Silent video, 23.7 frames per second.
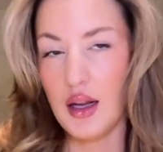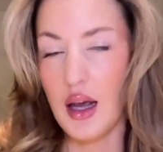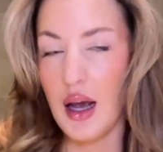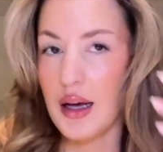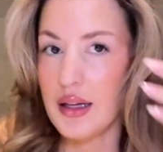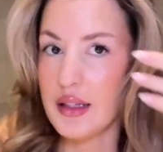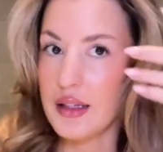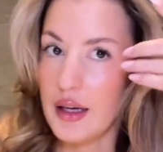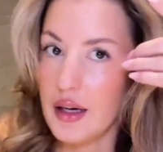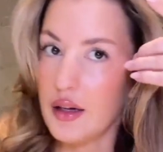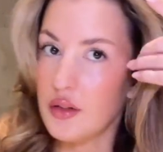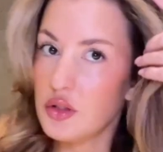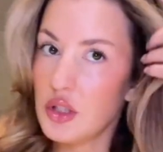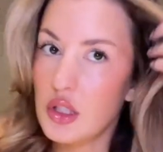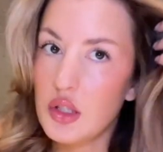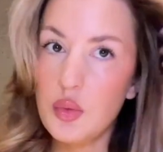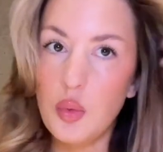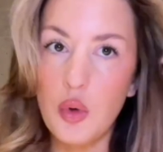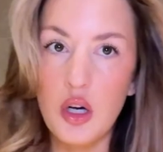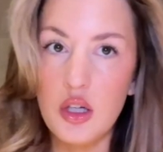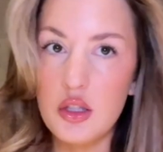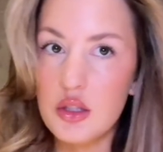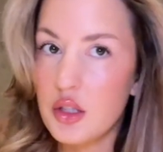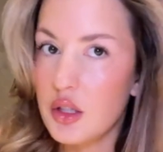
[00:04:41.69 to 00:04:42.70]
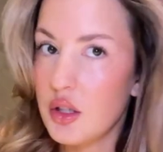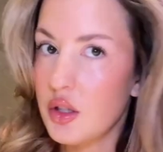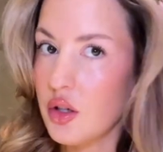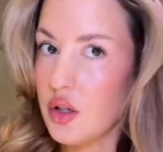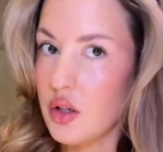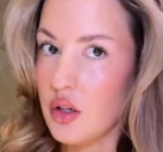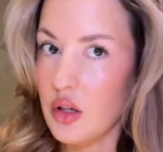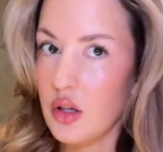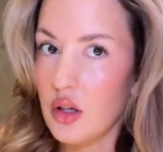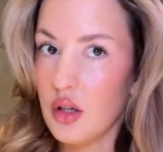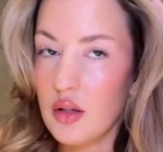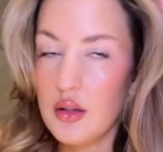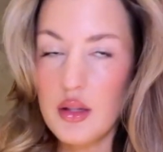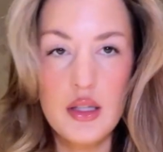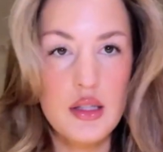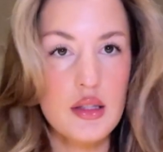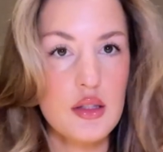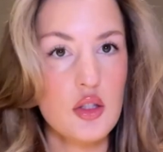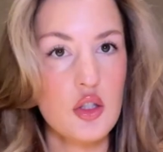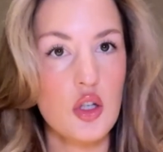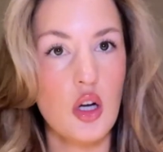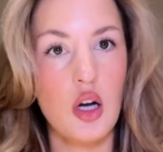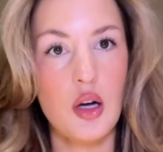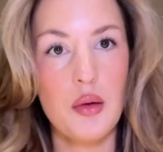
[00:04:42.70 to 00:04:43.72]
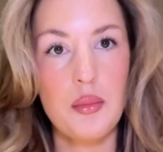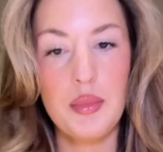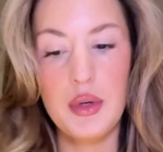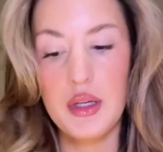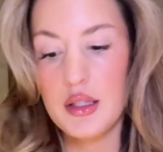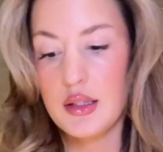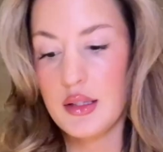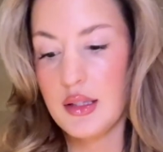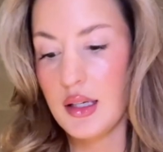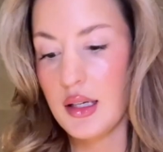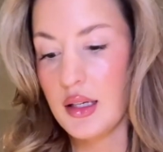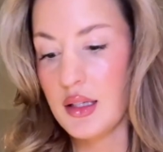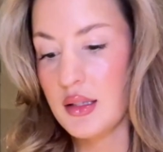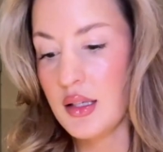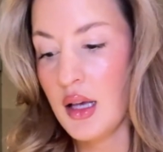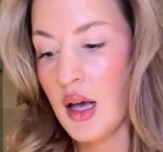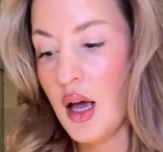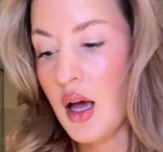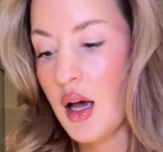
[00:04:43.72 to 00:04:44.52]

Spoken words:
I now just want to curl these top pieces.